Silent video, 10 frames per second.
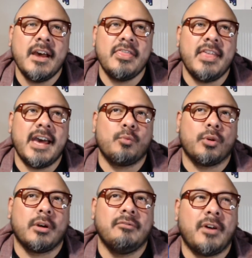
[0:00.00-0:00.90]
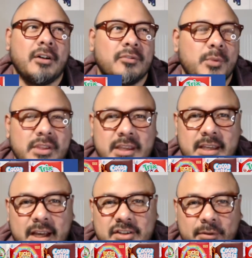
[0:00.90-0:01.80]
that were involved with
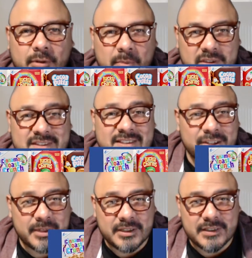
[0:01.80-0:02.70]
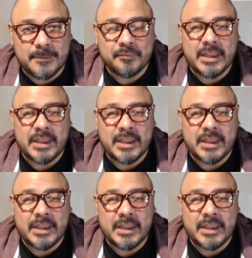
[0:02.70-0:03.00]
the General Mills cereal,